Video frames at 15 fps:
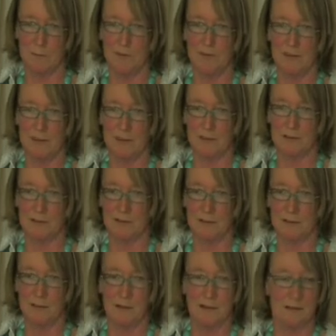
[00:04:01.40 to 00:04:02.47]
seeds
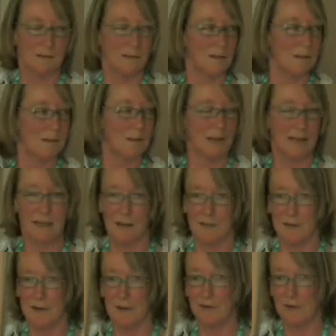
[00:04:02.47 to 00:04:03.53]
looking like
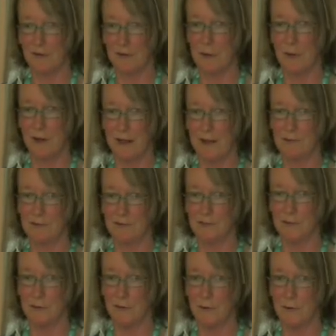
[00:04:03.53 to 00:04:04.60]
they're going to fall out
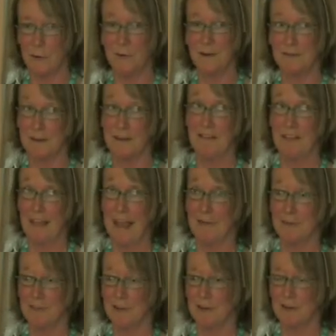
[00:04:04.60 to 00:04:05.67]
soon, or even if they
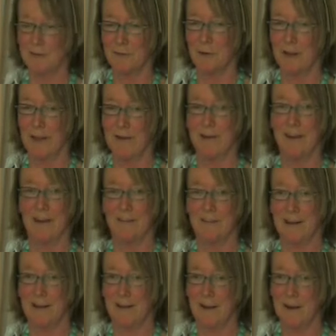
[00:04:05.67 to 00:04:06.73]
have started to fall out,
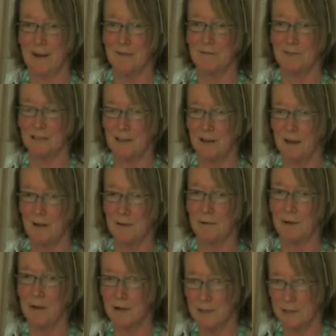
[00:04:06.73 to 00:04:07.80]
then I harvest the whole
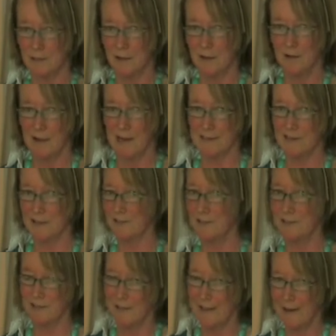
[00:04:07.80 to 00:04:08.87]
lot and toss
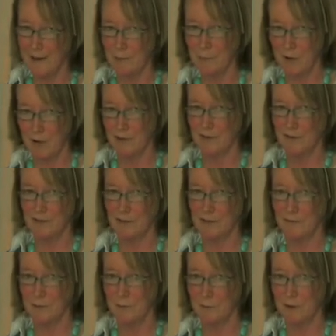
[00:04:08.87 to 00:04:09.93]
it in the hay barn usually
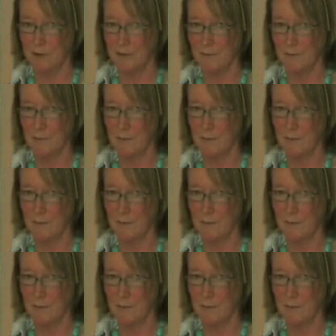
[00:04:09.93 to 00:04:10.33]
for a while,